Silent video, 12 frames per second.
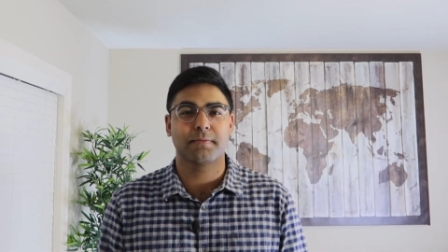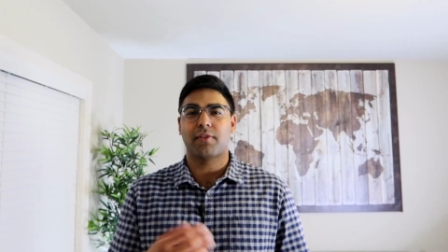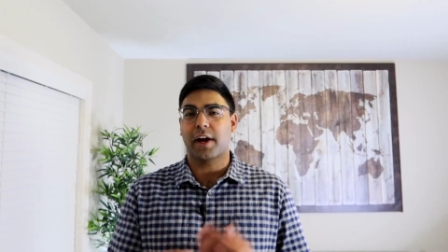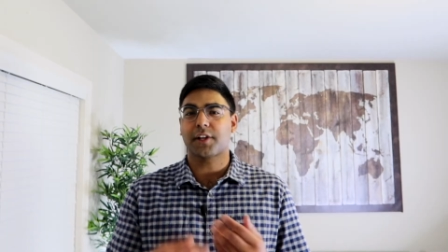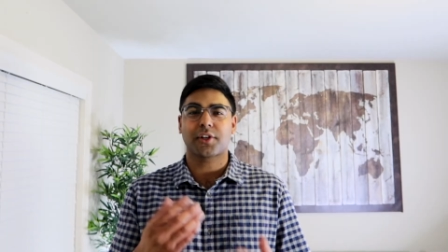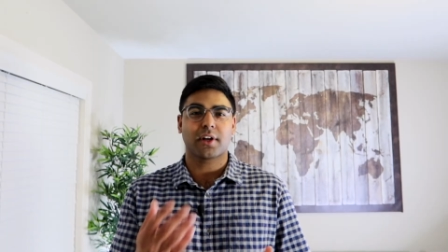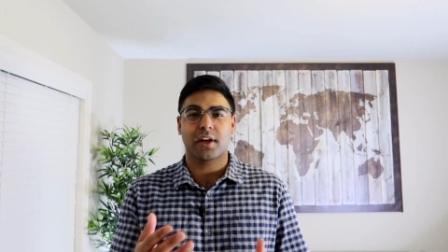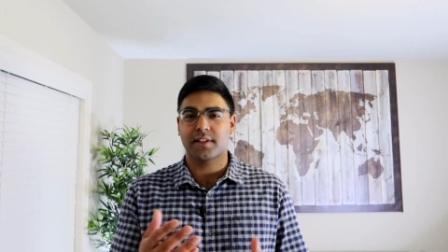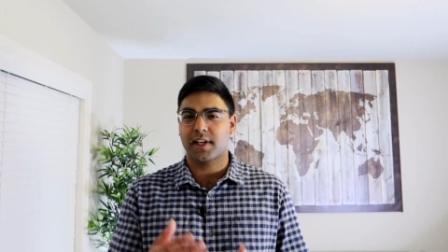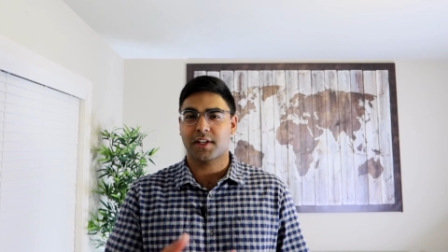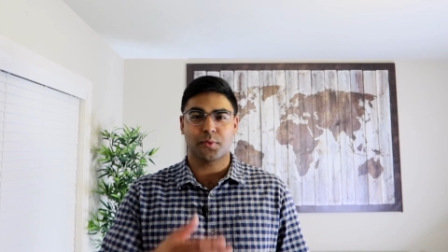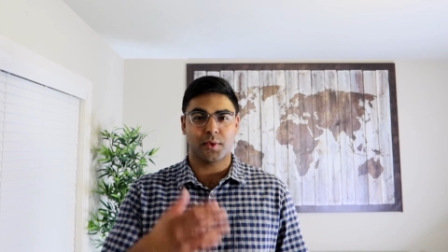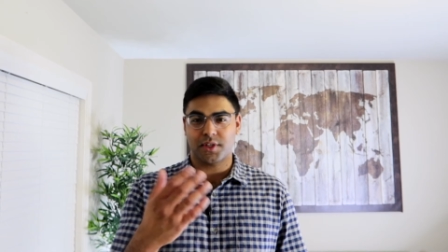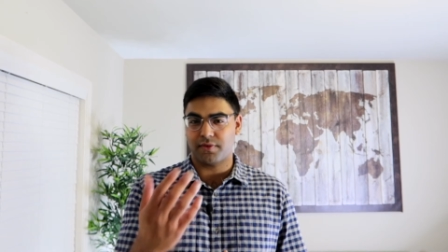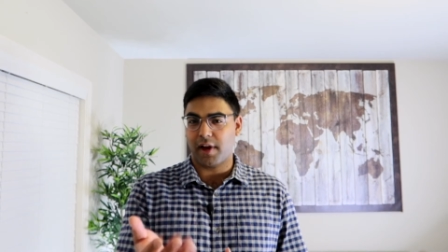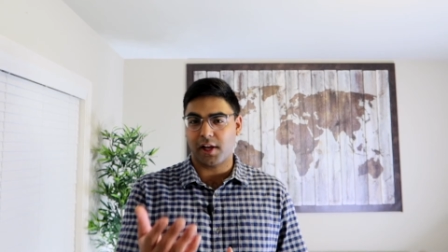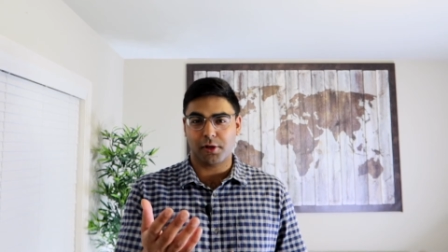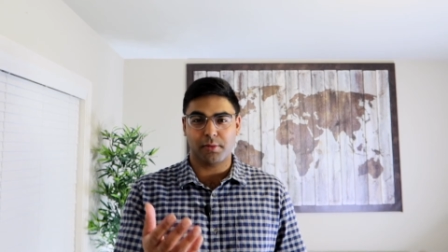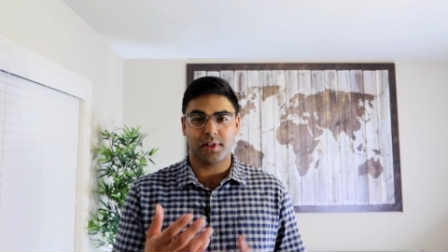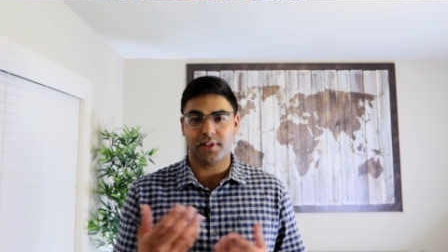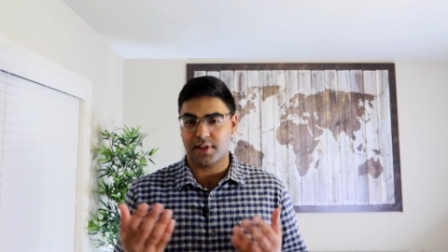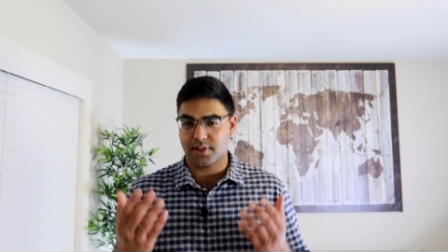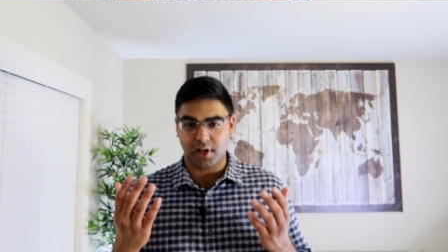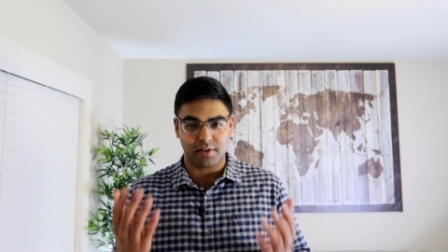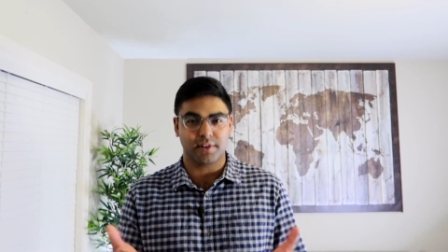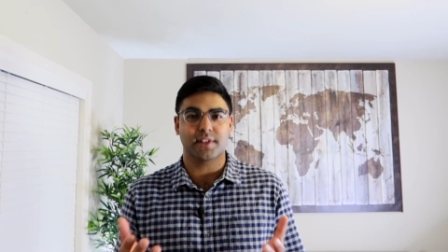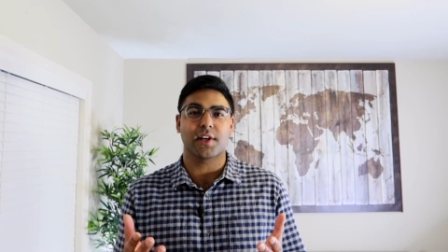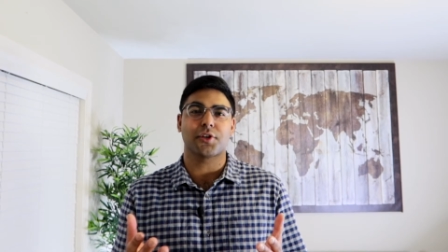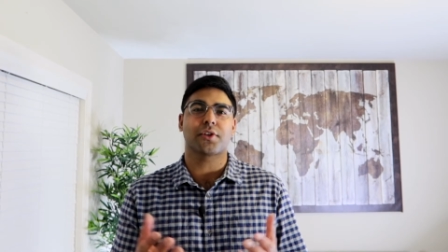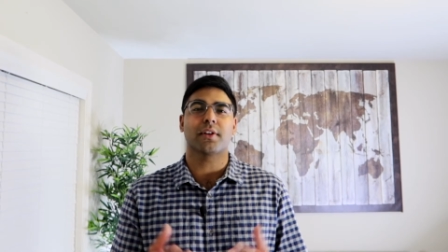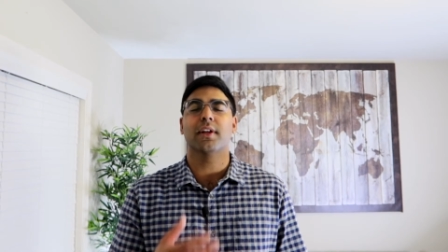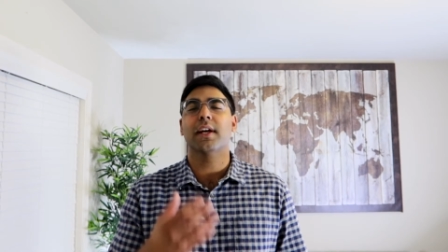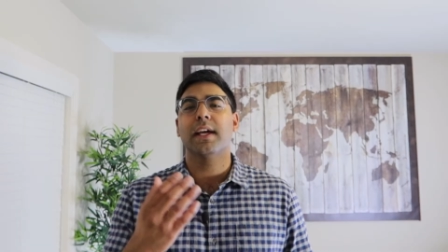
For extra context, which is valuable to this conversation,